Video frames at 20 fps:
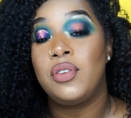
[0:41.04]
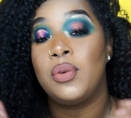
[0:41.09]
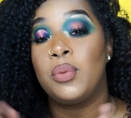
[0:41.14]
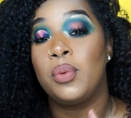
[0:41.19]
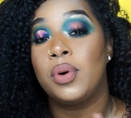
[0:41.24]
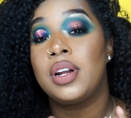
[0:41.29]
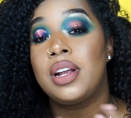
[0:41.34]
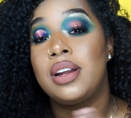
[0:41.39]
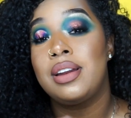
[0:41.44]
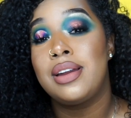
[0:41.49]
If you
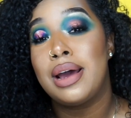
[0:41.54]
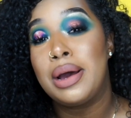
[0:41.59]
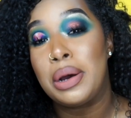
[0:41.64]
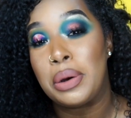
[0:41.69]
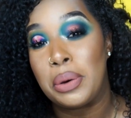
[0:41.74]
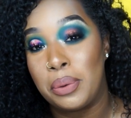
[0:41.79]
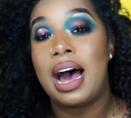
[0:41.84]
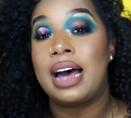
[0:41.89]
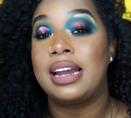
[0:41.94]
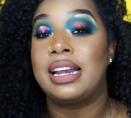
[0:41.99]
want to
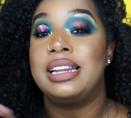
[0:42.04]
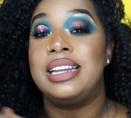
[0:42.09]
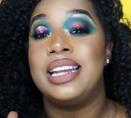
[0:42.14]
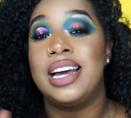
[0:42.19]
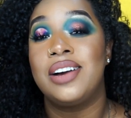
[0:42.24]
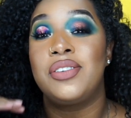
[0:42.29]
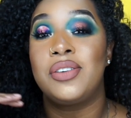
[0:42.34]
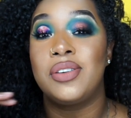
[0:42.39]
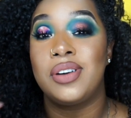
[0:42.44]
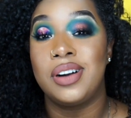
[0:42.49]
know how to
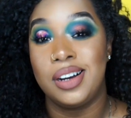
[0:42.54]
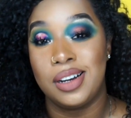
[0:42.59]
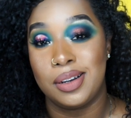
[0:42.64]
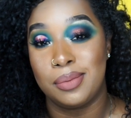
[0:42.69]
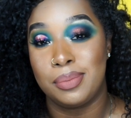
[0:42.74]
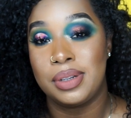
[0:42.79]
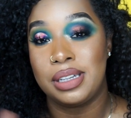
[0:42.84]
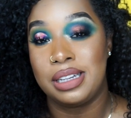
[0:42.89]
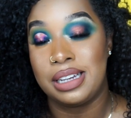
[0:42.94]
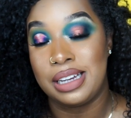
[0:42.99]
level
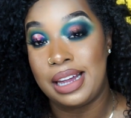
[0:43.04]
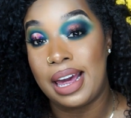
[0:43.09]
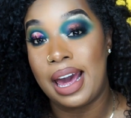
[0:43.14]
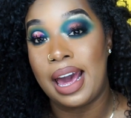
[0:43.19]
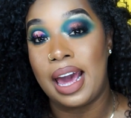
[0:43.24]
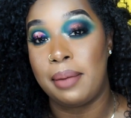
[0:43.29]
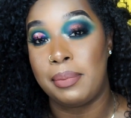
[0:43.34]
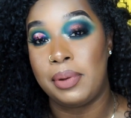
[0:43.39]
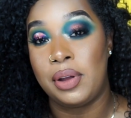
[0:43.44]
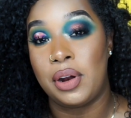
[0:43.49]
up your
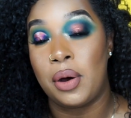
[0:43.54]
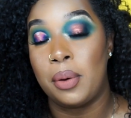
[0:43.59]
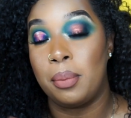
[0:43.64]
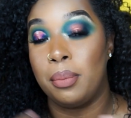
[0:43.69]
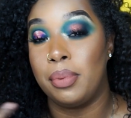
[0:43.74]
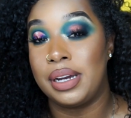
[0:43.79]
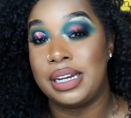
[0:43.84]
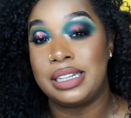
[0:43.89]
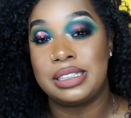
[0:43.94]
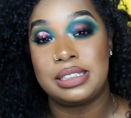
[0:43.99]
game, you know,
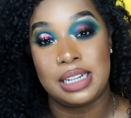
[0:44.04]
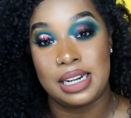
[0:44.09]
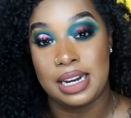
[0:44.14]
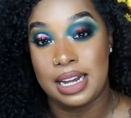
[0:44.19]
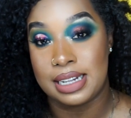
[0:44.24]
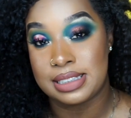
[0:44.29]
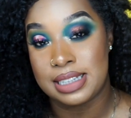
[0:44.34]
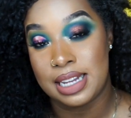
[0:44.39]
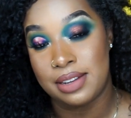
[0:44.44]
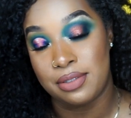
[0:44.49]
bring it to the
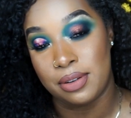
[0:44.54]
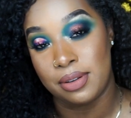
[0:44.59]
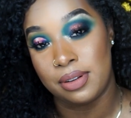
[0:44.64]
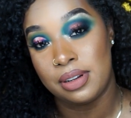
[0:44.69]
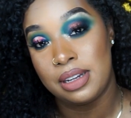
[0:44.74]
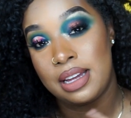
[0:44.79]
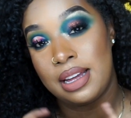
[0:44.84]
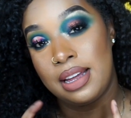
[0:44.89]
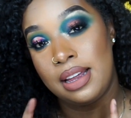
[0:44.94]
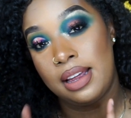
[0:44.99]
next level,
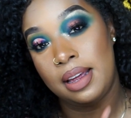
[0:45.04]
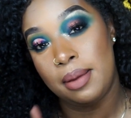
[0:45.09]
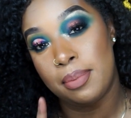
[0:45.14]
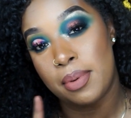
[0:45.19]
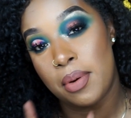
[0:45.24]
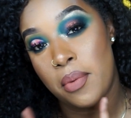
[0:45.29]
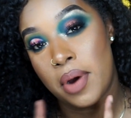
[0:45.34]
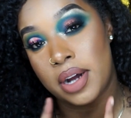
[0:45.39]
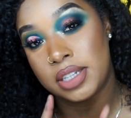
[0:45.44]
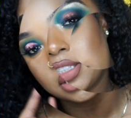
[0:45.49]
keep
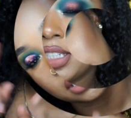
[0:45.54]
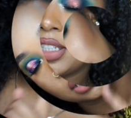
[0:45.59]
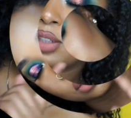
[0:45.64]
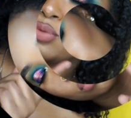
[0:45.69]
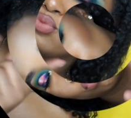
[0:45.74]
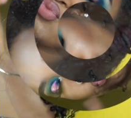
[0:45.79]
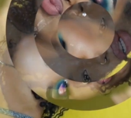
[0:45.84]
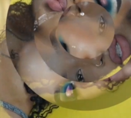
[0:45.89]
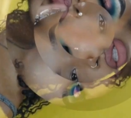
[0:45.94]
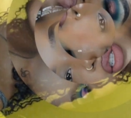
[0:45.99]
on watching.
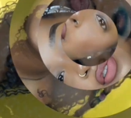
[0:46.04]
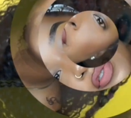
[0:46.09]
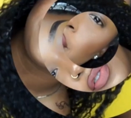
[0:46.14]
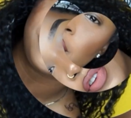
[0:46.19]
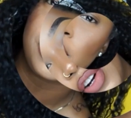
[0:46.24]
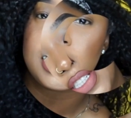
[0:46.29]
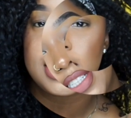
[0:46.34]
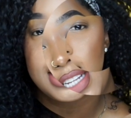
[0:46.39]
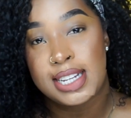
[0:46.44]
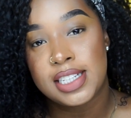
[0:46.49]
So
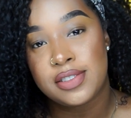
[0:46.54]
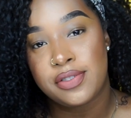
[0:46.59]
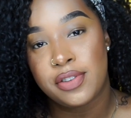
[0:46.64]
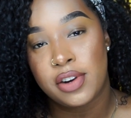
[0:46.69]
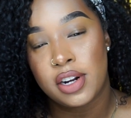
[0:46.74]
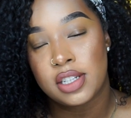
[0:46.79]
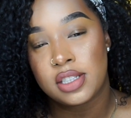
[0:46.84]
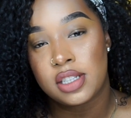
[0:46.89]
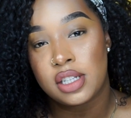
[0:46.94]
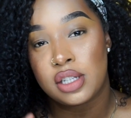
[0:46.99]
first things
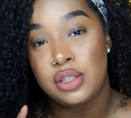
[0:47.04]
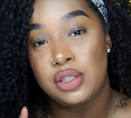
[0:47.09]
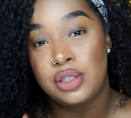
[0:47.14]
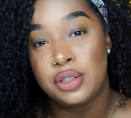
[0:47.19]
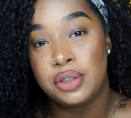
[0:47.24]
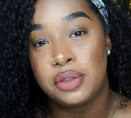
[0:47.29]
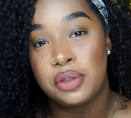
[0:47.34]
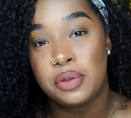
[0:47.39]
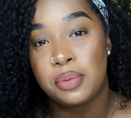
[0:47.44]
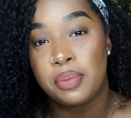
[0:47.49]
first,
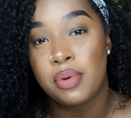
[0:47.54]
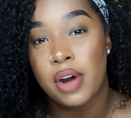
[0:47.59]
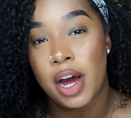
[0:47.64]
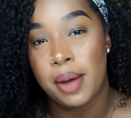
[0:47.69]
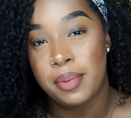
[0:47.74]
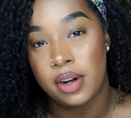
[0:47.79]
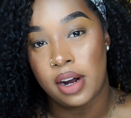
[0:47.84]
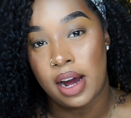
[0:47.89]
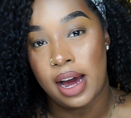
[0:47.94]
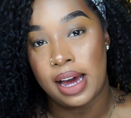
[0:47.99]
do
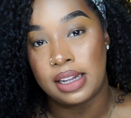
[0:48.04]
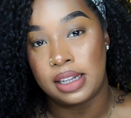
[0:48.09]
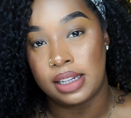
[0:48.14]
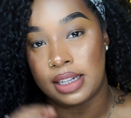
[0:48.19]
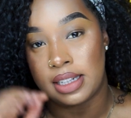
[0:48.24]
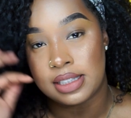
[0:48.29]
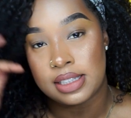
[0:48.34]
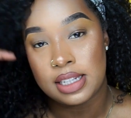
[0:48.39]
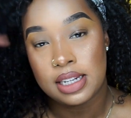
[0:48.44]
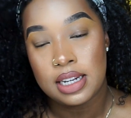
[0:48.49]
prime your
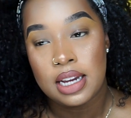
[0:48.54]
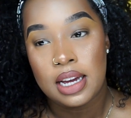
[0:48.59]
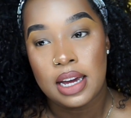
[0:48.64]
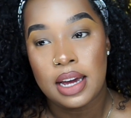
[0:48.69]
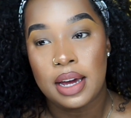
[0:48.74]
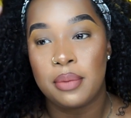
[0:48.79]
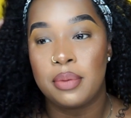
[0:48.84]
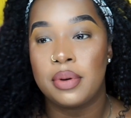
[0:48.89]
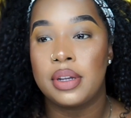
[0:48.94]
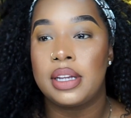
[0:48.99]
eyelids.
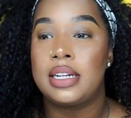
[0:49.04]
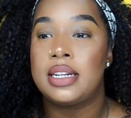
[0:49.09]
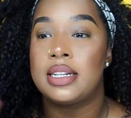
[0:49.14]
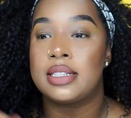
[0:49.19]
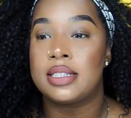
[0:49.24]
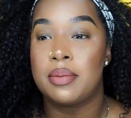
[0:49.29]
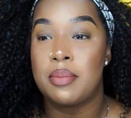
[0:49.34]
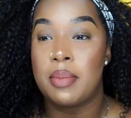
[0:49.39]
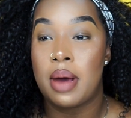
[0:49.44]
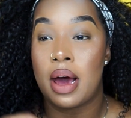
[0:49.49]
It really
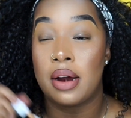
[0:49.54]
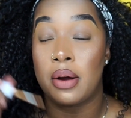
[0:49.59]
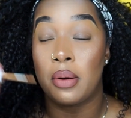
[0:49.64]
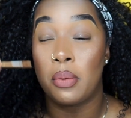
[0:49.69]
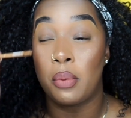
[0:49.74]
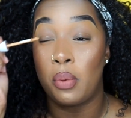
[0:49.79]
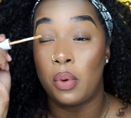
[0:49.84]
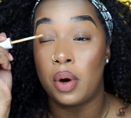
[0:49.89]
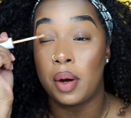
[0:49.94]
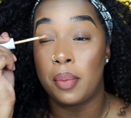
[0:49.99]
doesn't matter
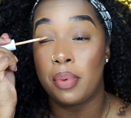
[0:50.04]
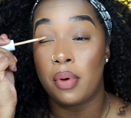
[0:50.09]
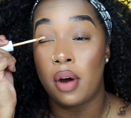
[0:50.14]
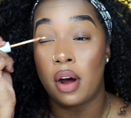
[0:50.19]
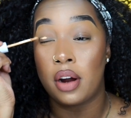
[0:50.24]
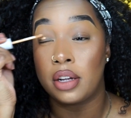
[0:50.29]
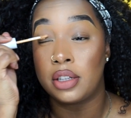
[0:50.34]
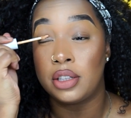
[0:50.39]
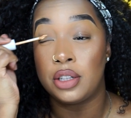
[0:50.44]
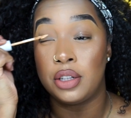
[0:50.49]
what
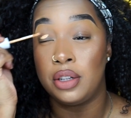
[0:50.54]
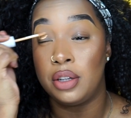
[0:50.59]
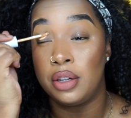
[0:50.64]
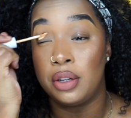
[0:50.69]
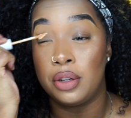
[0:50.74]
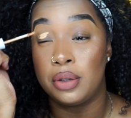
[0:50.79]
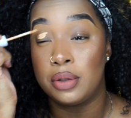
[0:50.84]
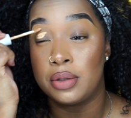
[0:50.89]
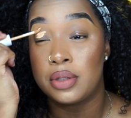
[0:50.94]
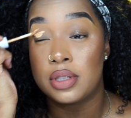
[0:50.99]
product you
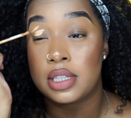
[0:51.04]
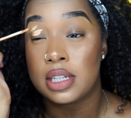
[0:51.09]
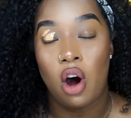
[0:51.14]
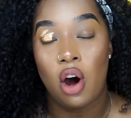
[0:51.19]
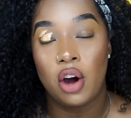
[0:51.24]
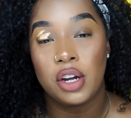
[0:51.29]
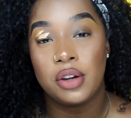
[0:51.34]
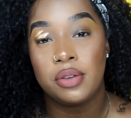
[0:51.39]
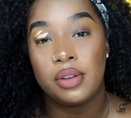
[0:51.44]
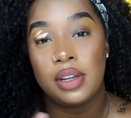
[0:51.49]
use.
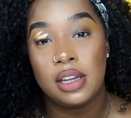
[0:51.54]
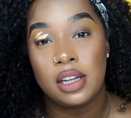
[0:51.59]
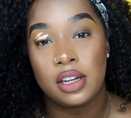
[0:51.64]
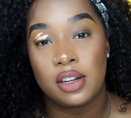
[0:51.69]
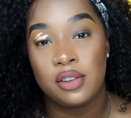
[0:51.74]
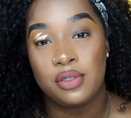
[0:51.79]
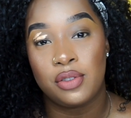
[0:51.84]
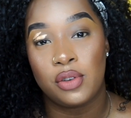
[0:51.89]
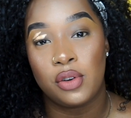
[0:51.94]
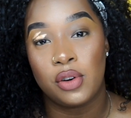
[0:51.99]
All you're really
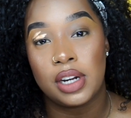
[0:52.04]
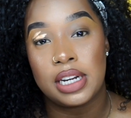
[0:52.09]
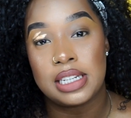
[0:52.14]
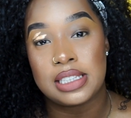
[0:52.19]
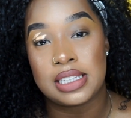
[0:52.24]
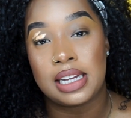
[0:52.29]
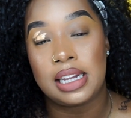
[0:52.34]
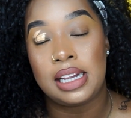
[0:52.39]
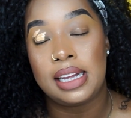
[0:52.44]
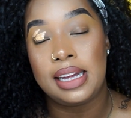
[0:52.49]
looking for
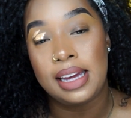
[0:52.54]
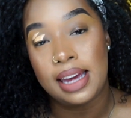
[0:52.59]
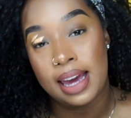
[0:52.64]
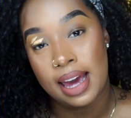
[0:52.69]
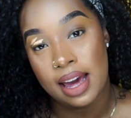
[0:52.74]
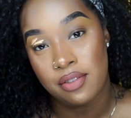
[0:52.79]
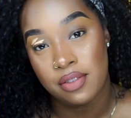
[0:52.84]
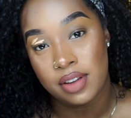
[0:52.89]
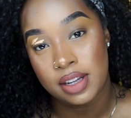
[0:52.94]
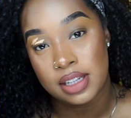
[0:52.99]
is a clean
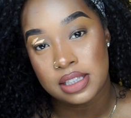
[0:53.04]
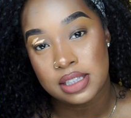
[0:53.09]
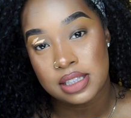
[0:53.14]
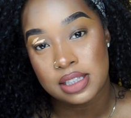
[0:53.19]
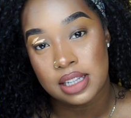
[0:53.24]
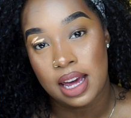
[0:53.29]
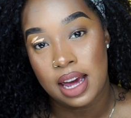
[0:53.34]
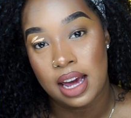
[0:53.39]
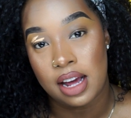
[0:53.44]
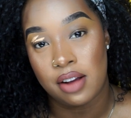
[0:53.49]

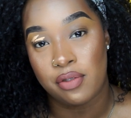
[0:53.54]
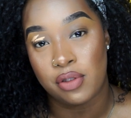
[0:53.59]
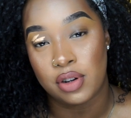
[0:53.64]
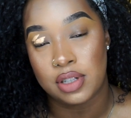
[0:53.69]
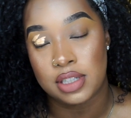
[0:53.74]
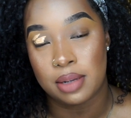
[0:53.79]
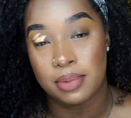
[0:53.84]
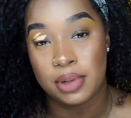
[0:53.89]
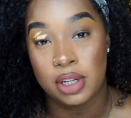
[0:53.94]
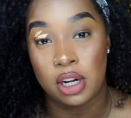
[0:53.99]
canvas and for
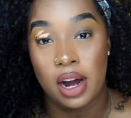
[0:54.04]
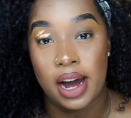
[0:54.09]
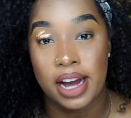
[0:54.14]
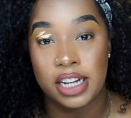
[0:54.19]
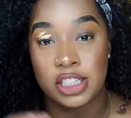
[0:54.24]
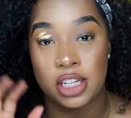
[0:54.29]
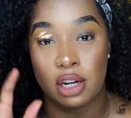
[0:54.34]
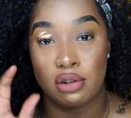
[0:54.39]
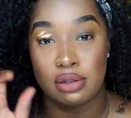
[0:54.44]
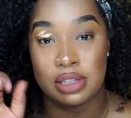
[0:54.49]
something your
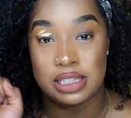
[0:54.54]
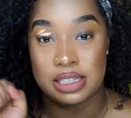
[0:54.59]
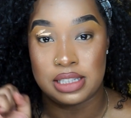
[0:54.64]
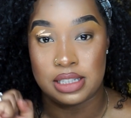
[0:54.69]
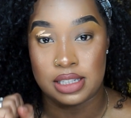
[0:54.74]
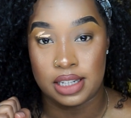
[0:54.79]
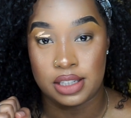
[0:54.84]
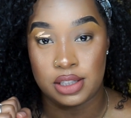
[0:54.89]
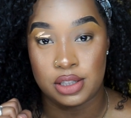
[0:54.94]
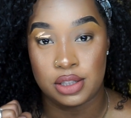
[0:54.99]
eyeshadow to
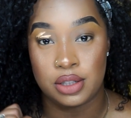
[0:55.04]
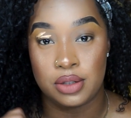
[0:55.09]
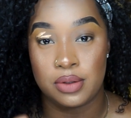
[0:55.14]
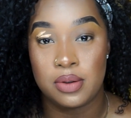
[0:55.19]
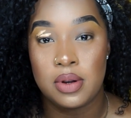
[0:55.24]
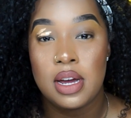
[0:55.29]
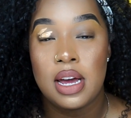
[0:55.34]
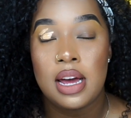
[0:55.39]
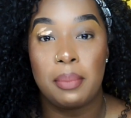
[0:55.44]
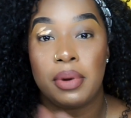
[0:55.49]
stick to.
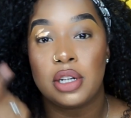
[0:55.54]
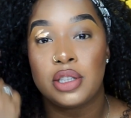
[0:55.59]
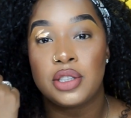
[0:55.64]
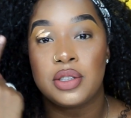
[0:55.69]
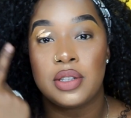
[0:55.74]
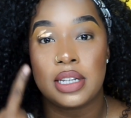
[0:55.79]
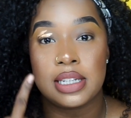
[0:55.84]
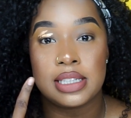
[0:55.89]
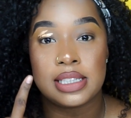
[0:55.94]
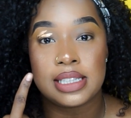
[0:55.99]
I'm going to
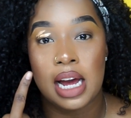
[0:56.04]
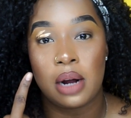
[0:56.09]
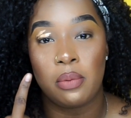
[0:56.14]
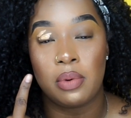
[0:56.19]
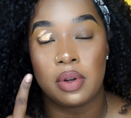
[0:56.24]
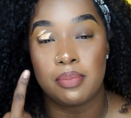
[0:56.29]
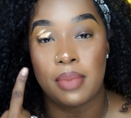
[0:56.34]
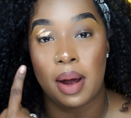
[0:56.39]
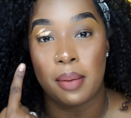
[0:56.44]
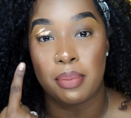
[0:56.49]
do this side
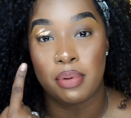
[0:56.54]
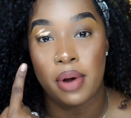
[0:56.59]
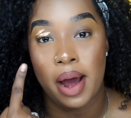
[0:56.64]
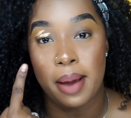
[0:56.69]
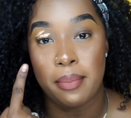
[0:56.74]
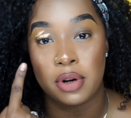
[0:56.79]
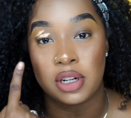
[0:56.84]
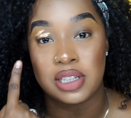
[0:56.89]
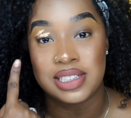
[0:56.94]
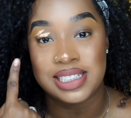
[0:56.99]
with my
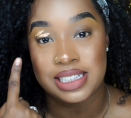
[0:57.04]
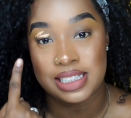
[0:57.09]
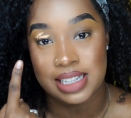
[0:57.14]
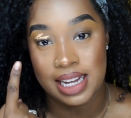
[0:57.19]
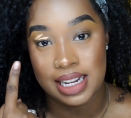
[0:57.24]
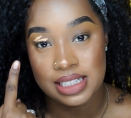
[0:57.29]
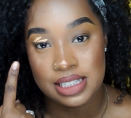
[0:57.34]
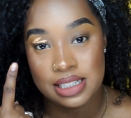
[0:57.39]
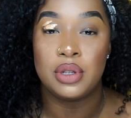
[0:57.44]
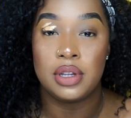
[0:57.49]
primer
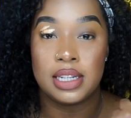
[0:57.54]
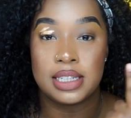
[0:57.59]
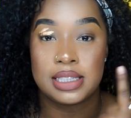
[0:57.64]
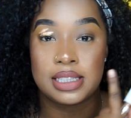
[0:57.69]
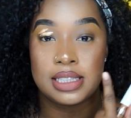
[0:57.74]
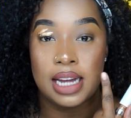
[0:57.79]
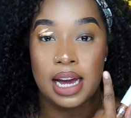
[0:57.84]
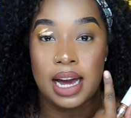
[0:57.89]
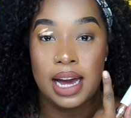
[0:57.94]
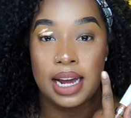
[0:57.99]
set, this
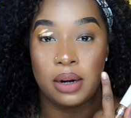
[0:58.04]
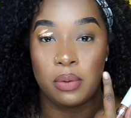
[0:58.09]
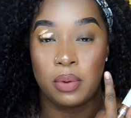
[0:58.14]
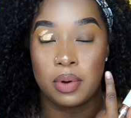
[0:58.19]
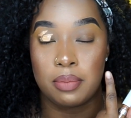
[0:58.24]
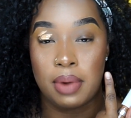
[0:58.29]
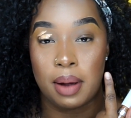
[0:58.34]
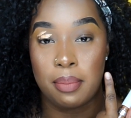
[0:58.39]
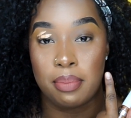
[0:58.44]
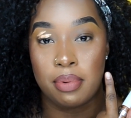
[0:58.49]
side
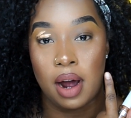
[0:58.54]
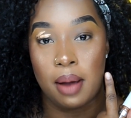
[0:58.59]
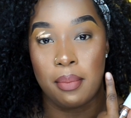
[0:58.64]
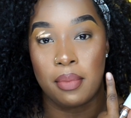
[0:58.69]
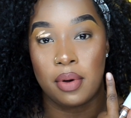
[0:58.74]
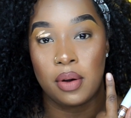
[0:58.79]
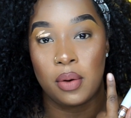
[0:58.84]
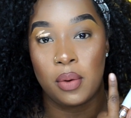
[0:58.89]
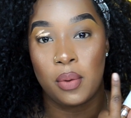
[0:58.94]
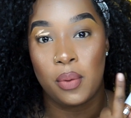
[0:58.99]
with my
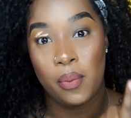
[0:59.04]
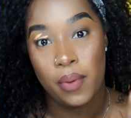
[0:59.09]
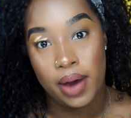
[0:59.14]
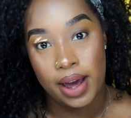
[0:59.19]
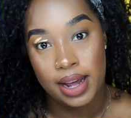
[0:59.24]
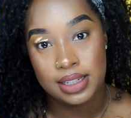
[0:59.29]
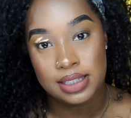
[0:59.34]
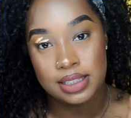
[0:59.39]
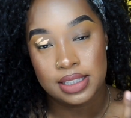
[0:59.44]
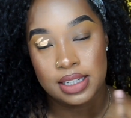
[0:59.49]
primer
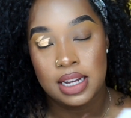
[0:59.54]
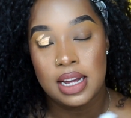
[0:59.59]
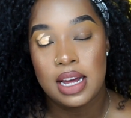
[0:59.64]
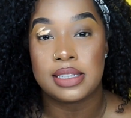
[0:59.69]
wet.